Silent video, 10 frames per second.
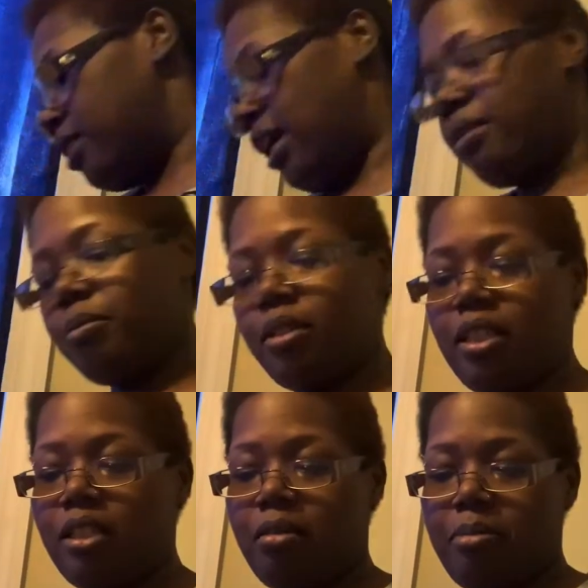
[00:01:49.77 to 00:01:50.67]
items.
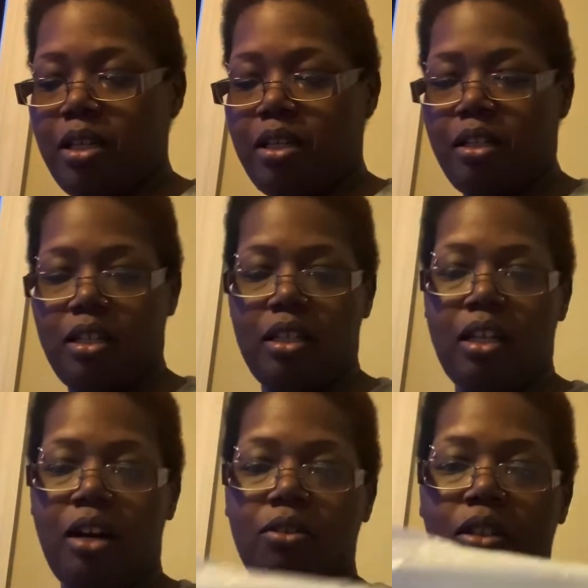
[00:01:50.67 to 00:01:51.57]
It's gonna be a, a
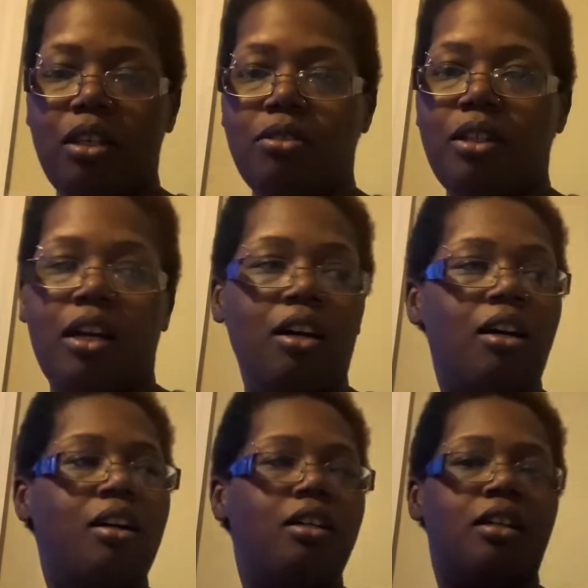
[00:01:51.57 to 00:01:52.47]
long clothing haul.
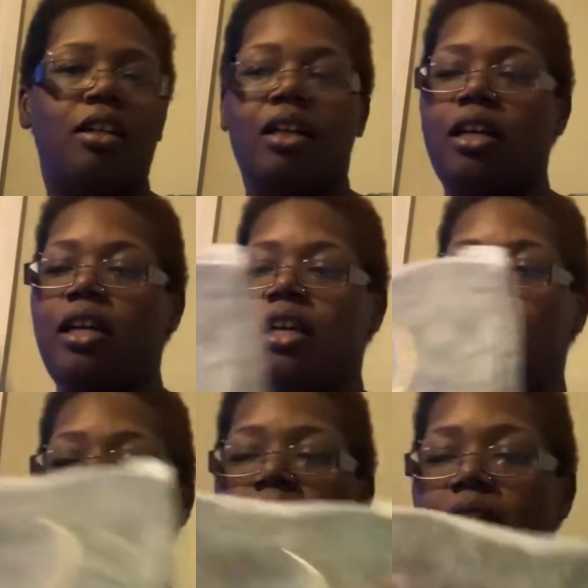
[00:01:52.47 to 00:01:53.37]
It
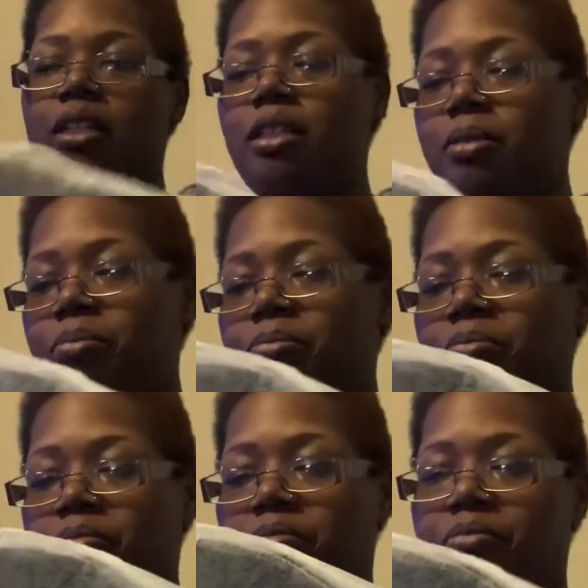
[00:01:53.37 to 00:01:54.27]
came in a little
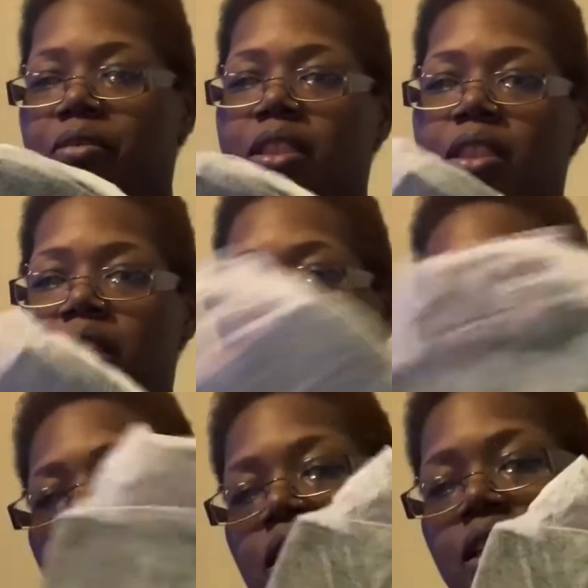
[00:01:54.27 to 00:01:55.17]

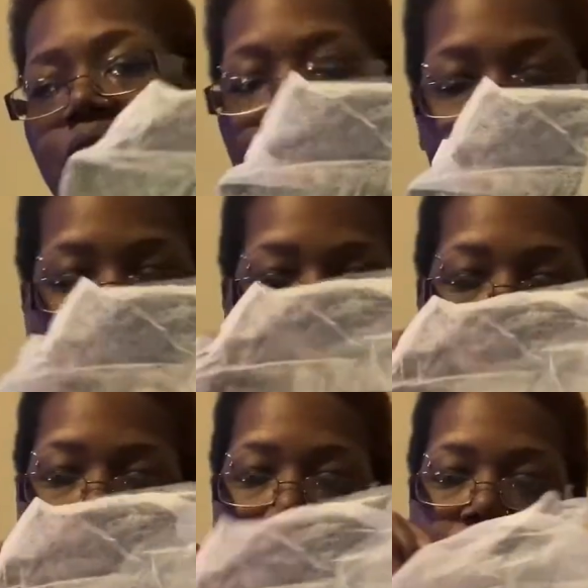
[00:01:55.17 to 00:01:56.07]

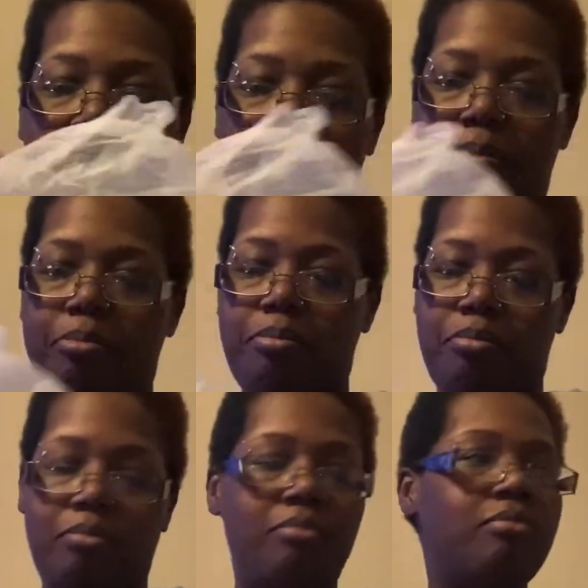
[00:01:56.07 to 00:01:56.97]
duster type
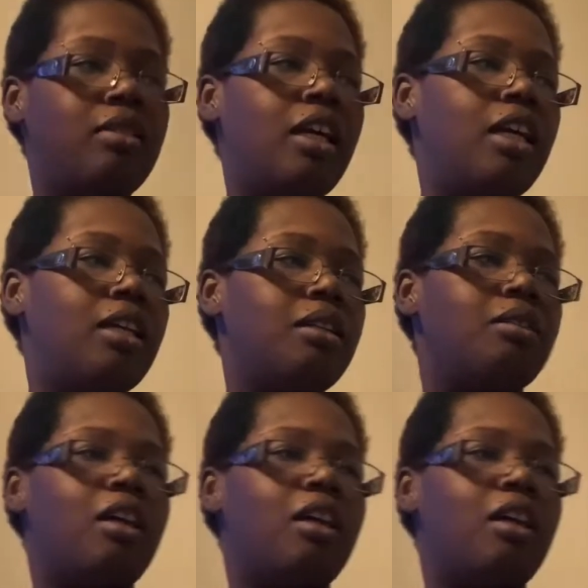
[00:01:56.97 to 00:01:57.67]
thing